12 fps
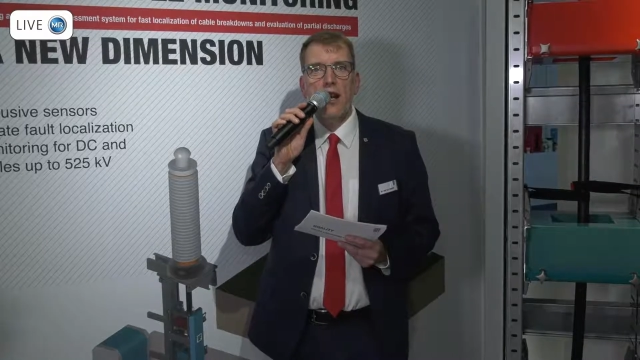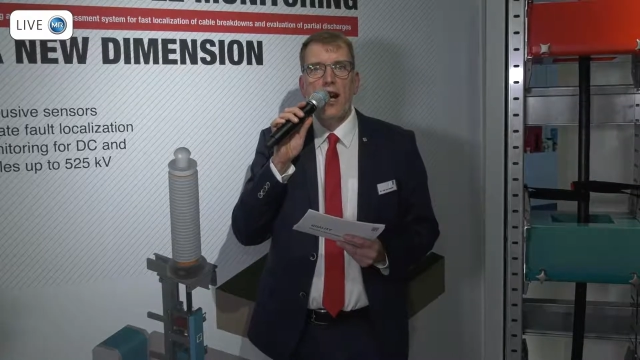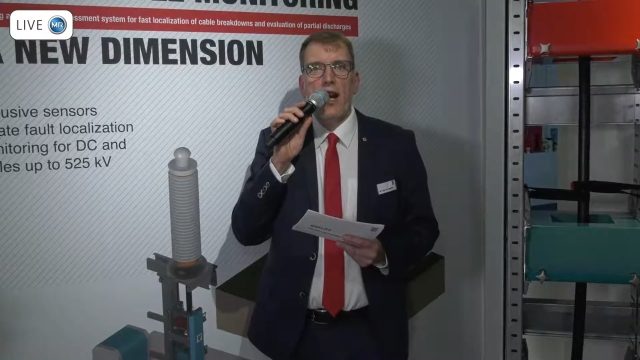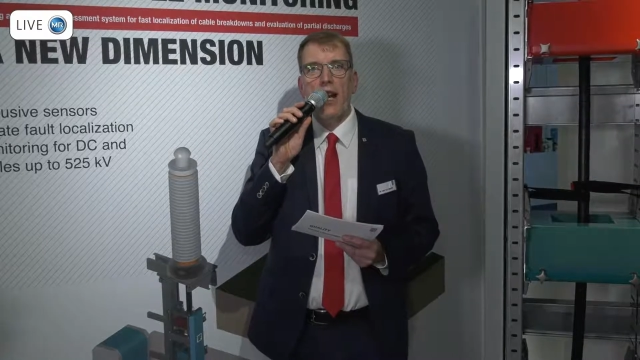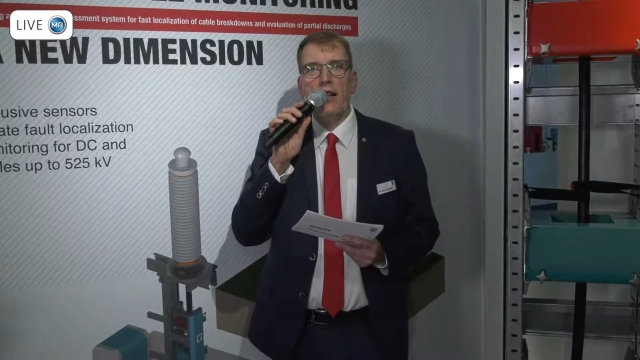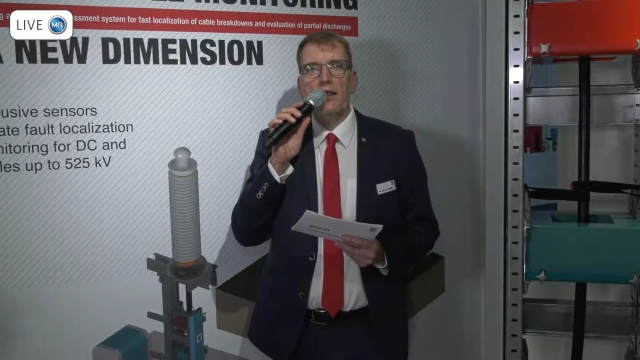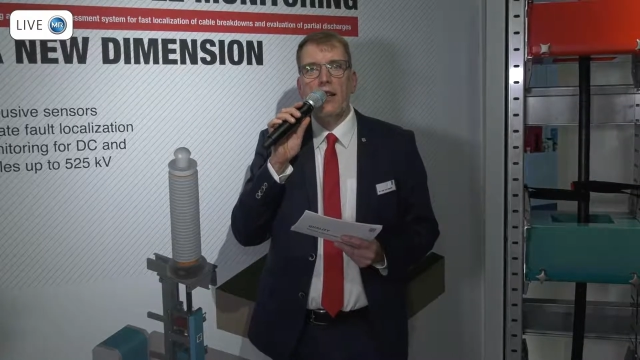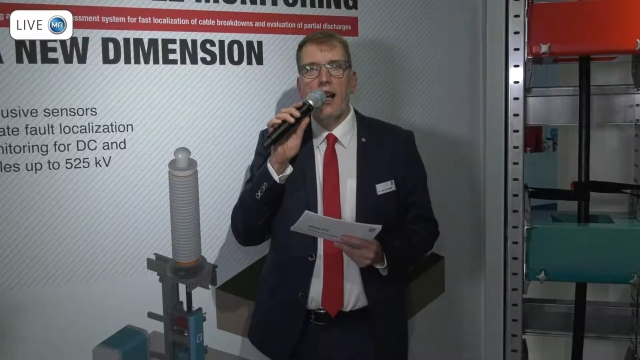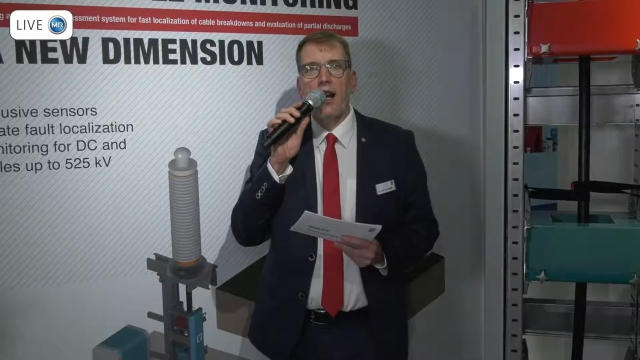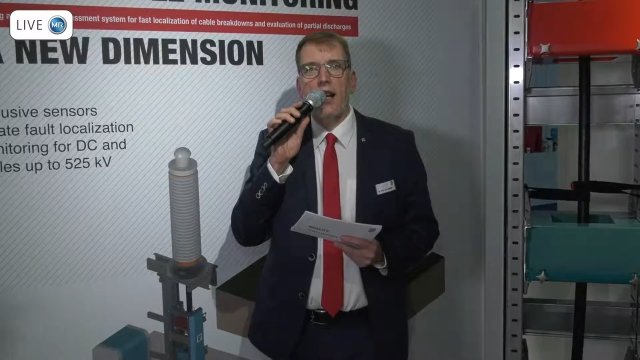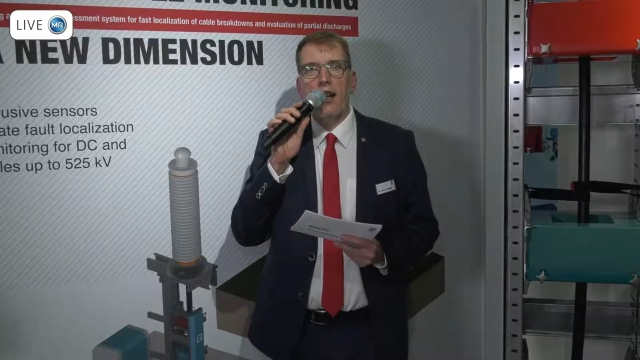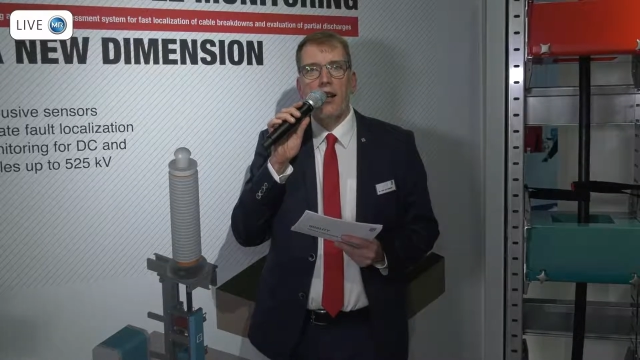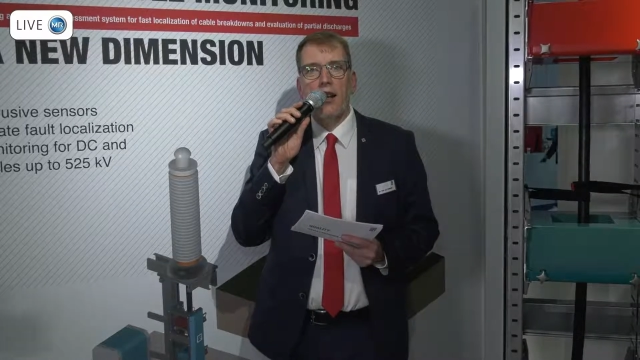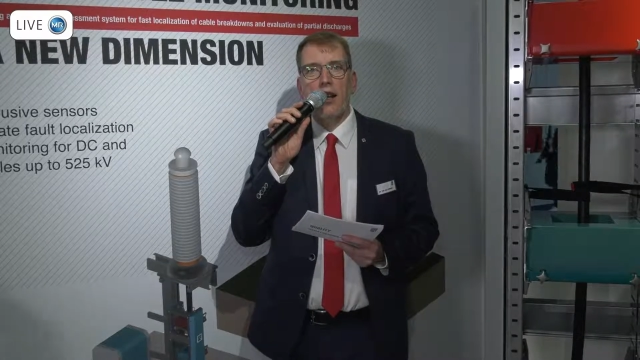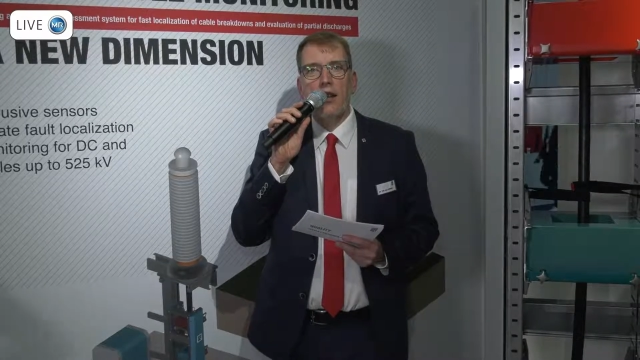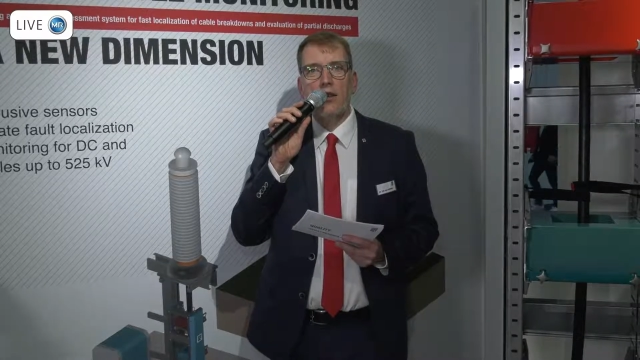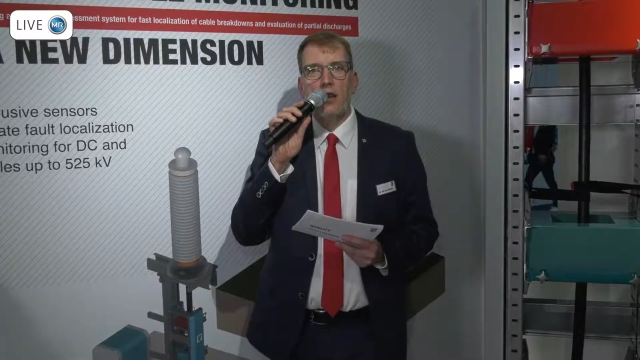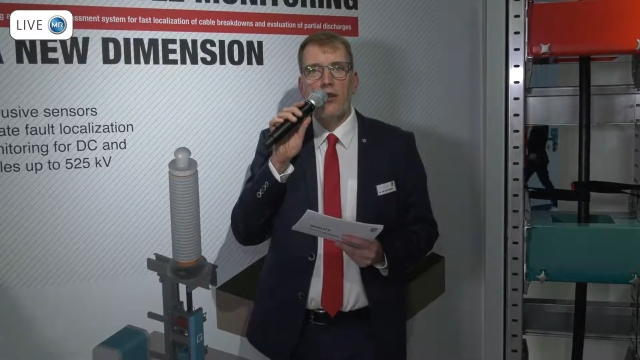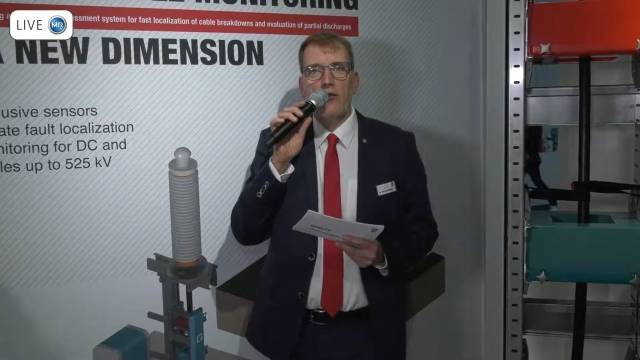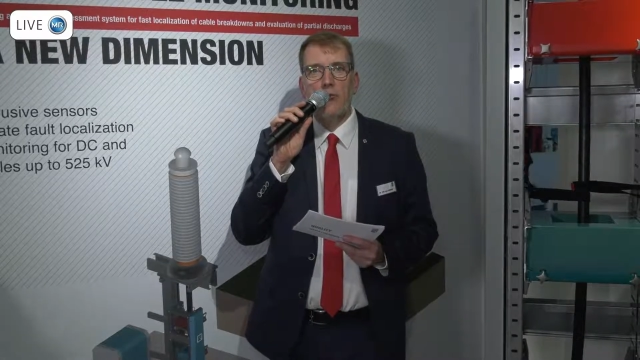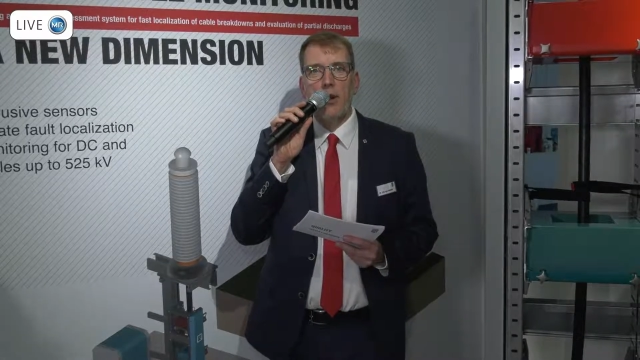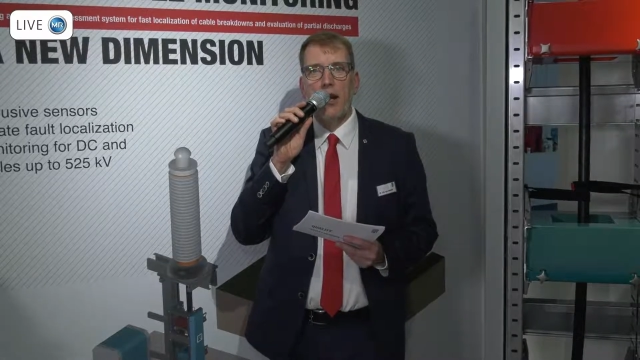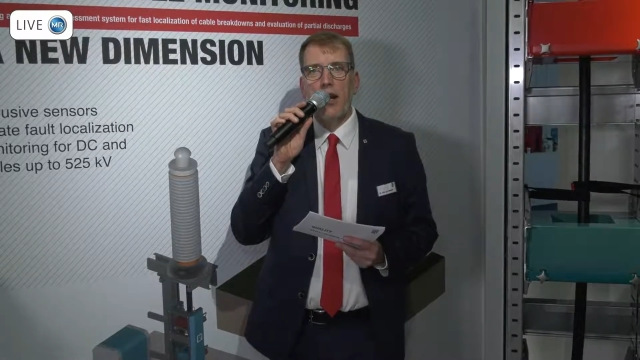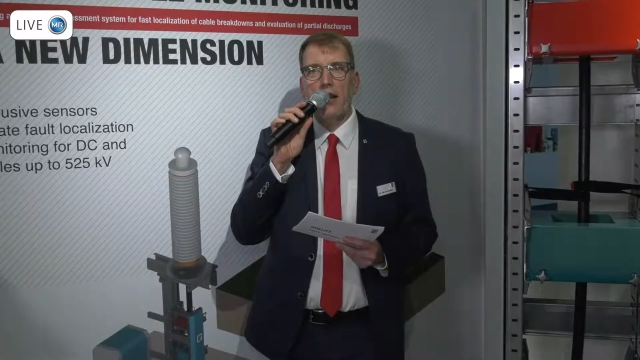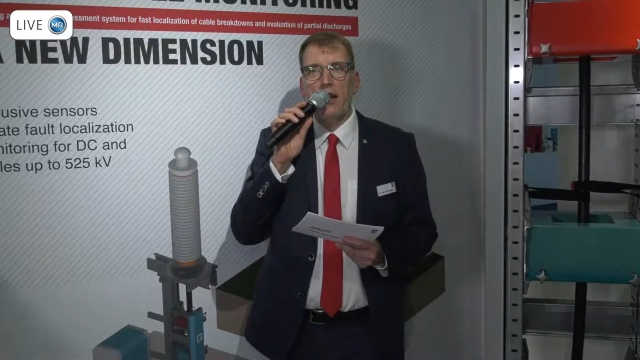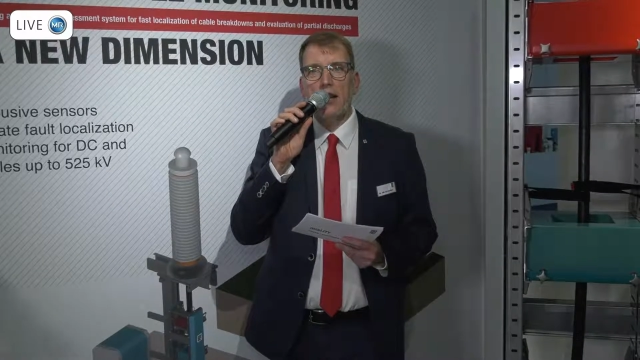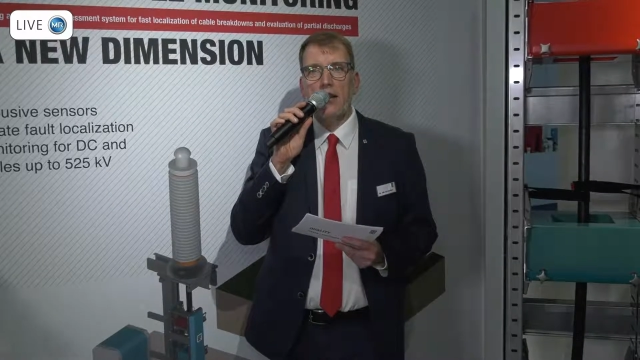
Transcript: and I like to give back